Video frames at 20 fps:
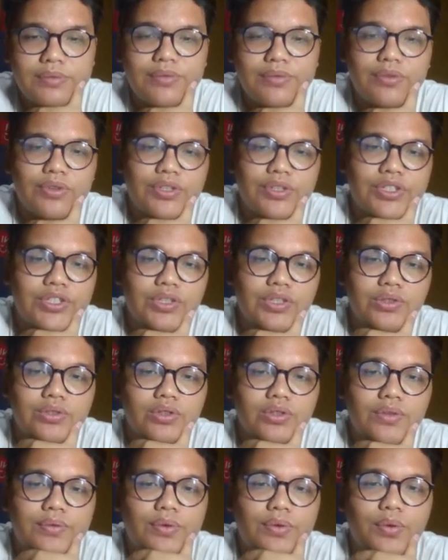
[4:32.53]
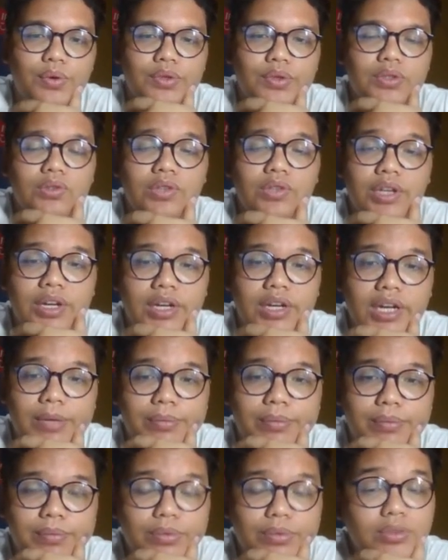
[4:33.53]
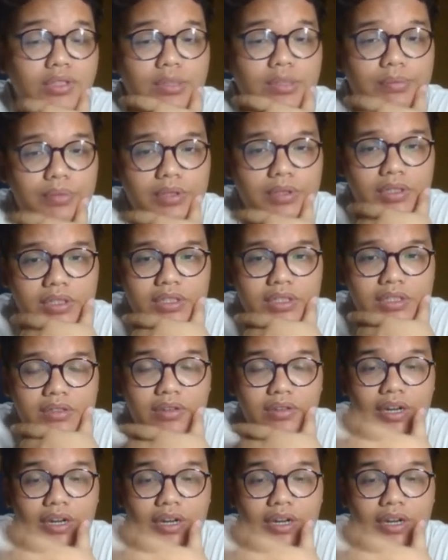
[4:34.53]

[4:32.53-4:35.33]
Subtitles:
for the use of forward-looking multiples